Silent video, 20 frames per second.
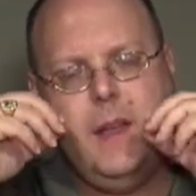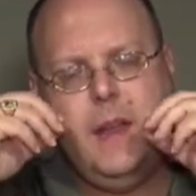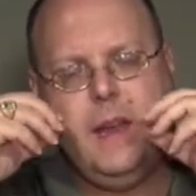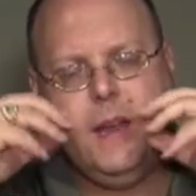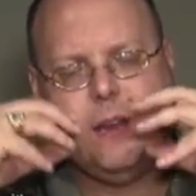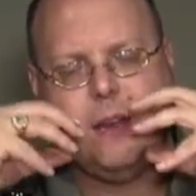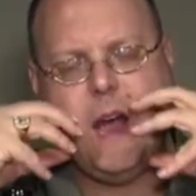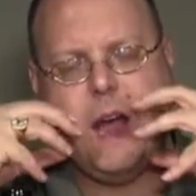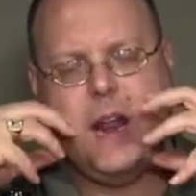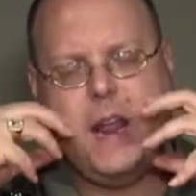
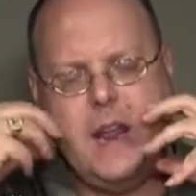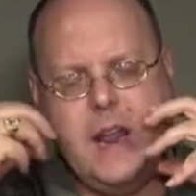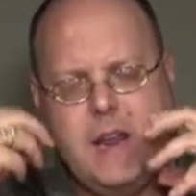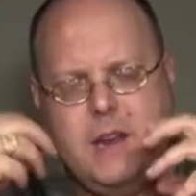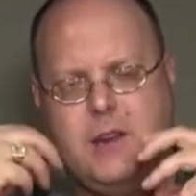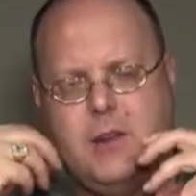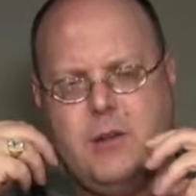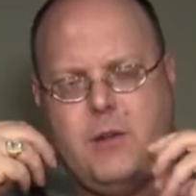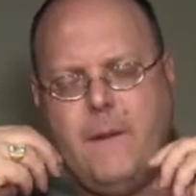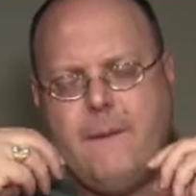it kind of
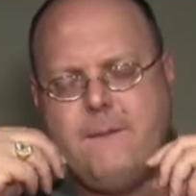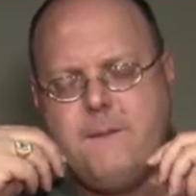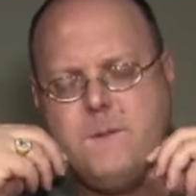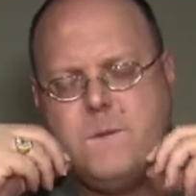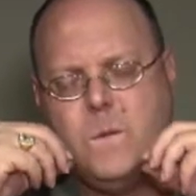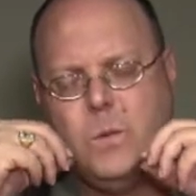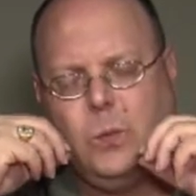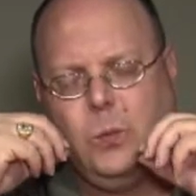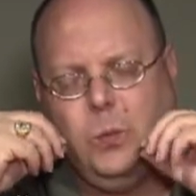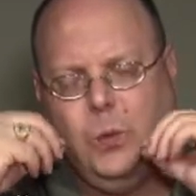hit you
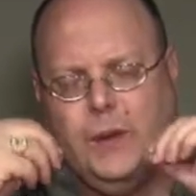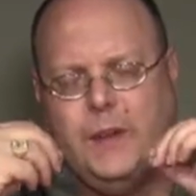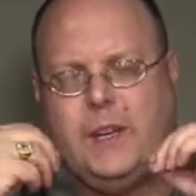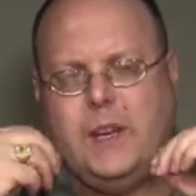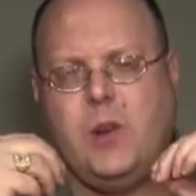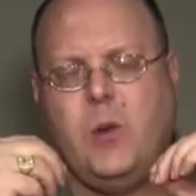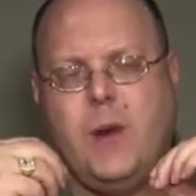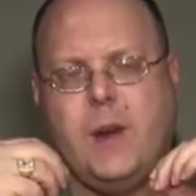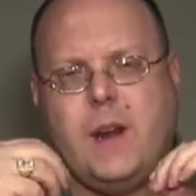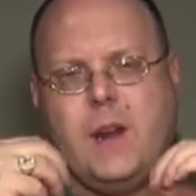
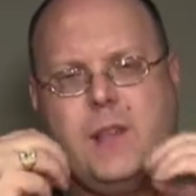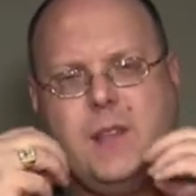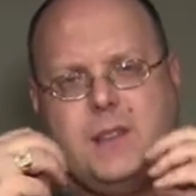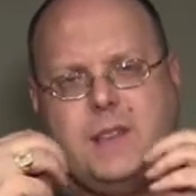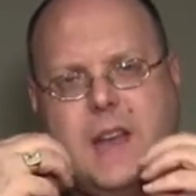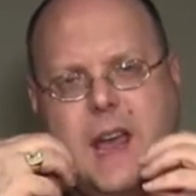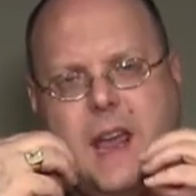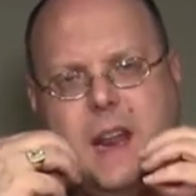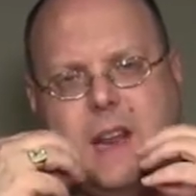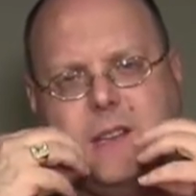really quick on the
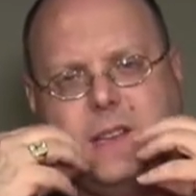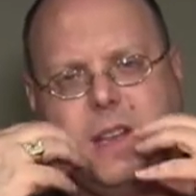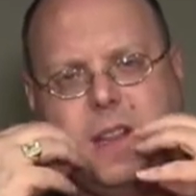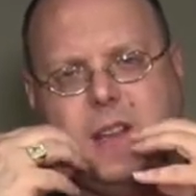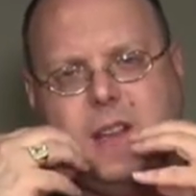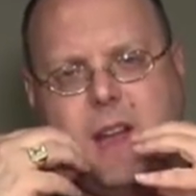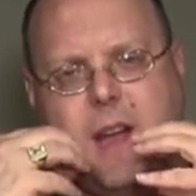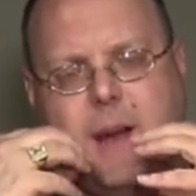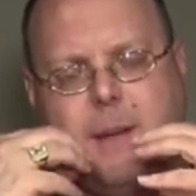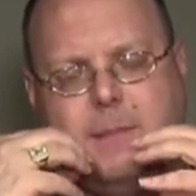tannins on
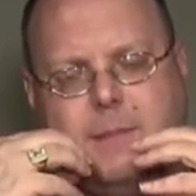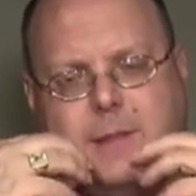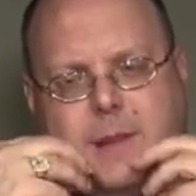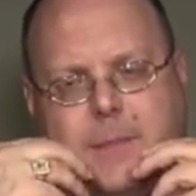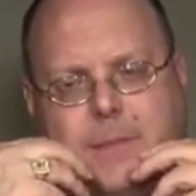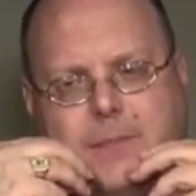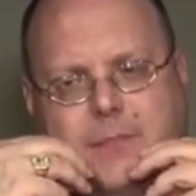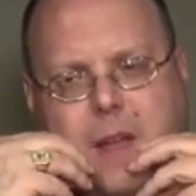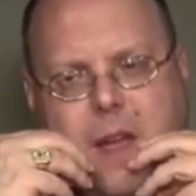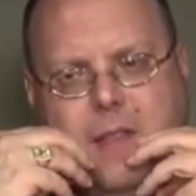the gums,
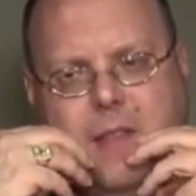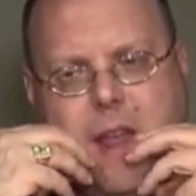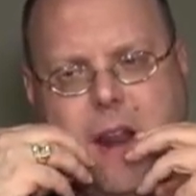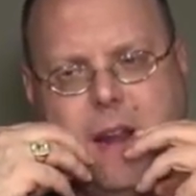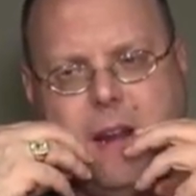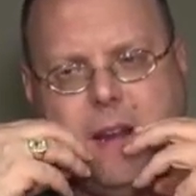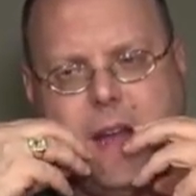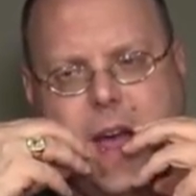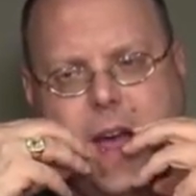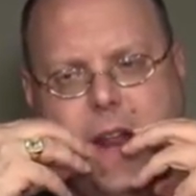and then
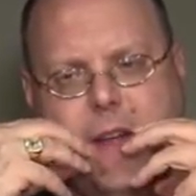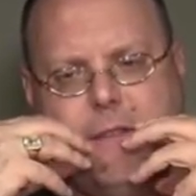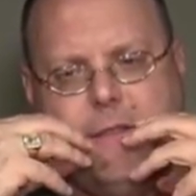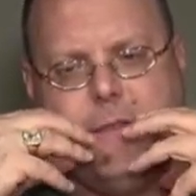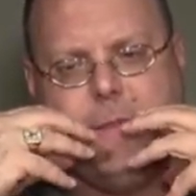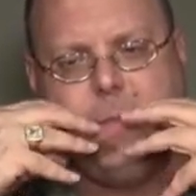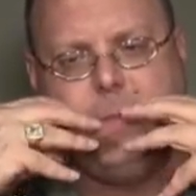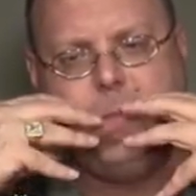it kind of